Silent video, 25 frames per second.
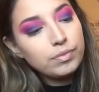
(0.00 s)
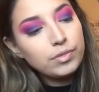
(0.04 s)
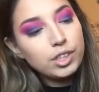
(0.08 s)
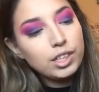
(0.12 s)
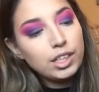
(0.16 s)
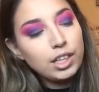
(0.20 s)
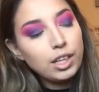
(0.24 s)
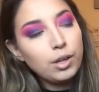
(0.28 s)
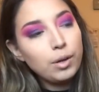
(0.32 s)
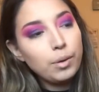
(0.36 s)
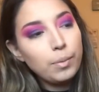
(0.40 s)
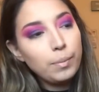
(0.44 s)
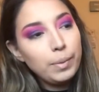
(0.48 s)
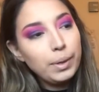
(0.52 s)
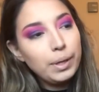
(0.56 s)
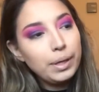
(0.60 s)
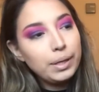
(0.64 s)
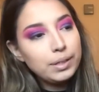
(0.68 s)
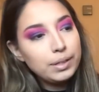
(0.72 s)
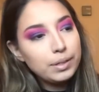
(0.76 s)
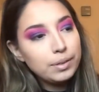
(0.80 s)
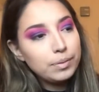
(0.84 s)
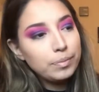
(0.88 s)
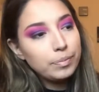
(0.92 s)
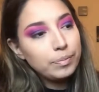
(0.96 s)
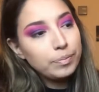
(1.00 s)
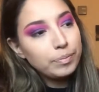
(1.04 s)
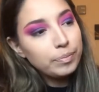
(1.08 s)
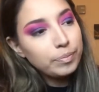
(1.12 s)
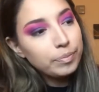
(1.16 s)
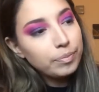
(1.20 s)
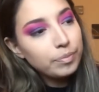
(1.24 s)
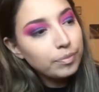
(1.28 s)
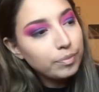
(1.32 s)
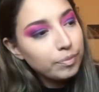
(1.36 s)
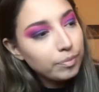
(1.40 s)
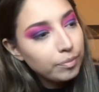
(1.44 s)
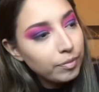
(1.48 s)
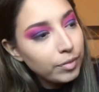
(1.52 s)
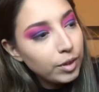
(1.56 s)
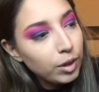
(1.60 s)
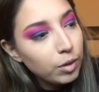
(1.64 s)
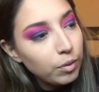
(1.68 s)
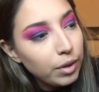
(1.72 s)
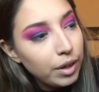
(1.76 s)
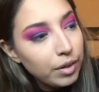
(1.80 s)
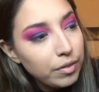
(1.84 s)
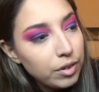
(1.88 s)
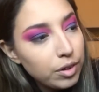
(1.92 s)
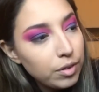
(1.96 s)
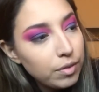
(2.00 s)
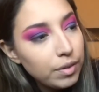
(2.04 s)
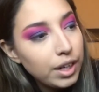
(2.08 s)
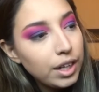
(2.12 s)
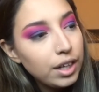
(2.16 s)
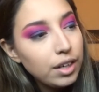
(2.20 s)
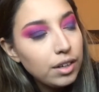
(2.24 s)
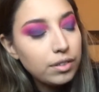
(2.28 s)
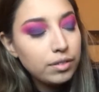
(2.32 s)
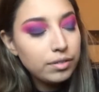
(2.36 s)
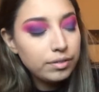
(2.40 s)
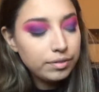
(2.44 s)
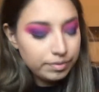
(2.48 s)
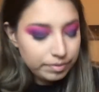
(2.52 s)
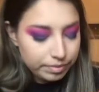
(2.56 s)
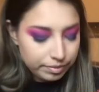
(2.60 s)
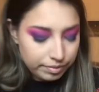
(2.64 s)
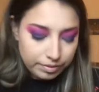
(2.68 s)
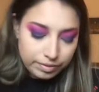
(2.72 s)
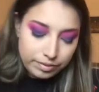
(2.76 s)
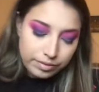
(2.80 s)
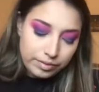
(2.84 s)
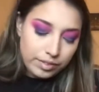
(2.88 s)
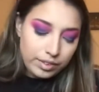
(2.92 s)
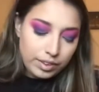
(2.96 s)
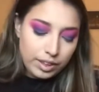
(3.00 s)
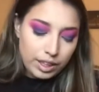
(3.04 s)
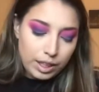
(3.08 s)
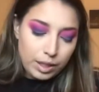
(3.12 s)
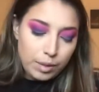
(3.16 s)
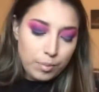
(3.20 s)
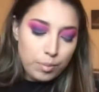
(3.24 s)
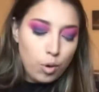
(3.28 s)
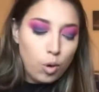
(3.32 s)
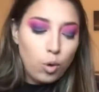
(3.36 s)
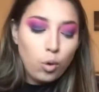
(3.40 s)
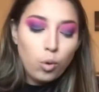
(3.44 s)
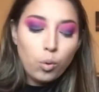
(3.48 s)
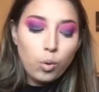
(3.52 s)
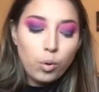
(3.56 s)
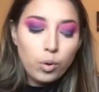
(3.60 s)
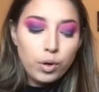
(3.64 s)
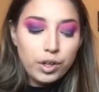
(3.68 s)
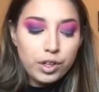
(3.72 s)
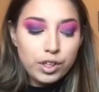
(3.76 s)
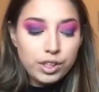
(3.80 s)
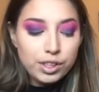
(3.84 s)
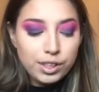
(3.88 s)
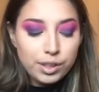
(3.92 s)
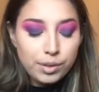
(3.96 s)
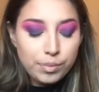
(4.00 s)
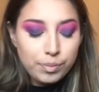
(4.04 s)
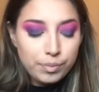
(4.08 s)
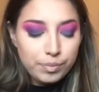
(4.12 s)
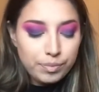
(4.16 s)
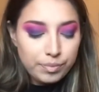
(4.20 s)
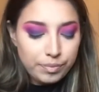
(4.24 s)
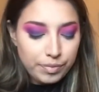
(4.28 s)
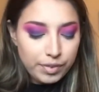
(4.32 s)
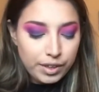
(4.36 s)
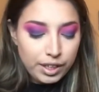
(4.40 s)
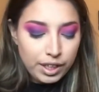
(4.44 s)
a little bit, wave it around like Polaroid or something,